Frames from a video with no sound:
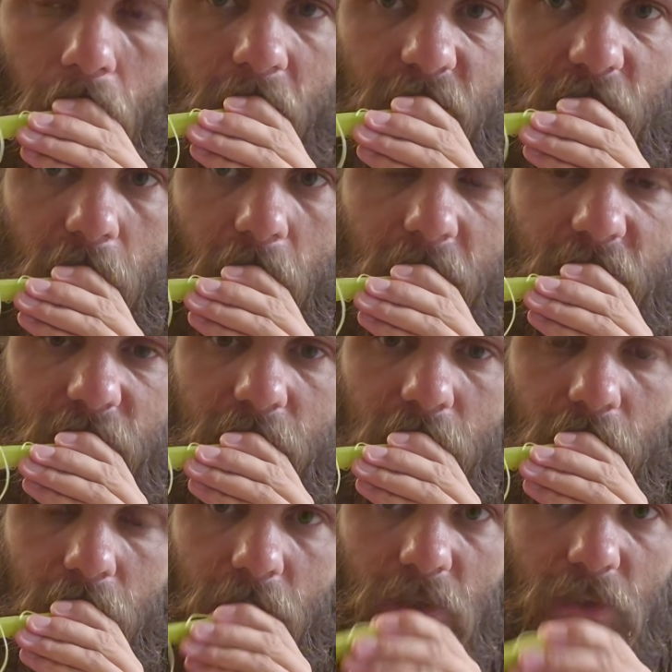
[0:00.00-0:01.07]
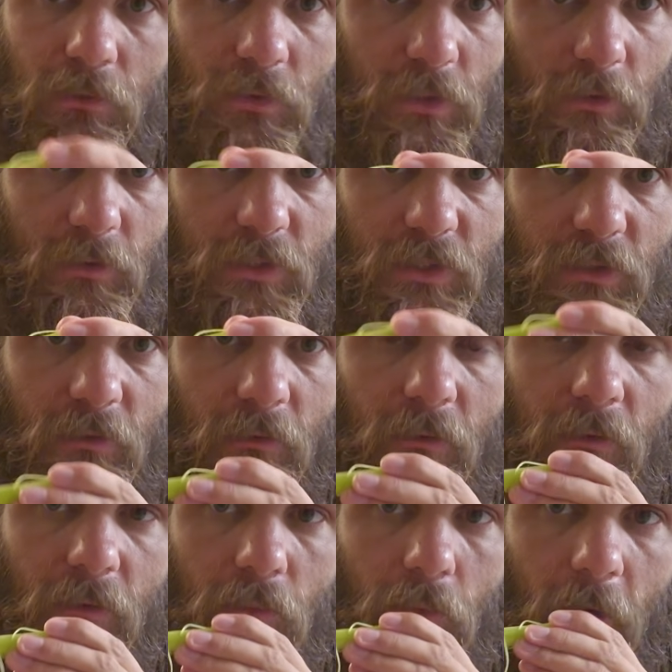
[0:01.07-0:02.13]
So it's 2 turns to
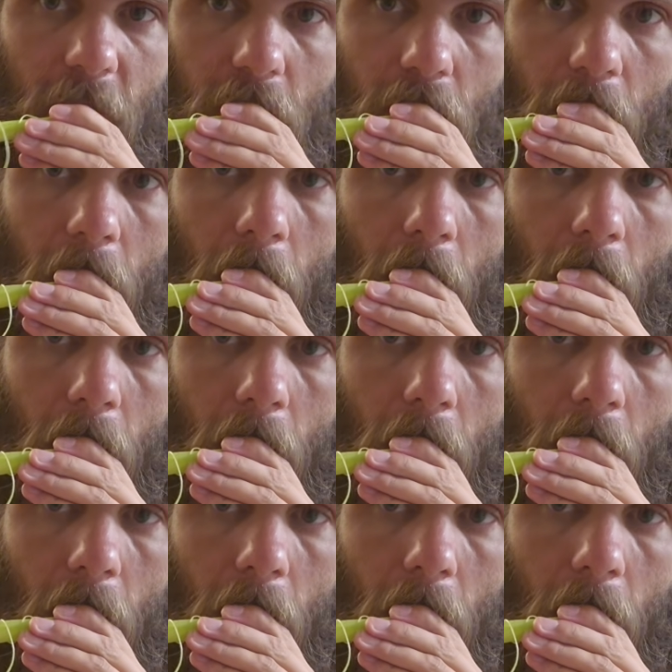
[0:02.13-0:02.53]
the right.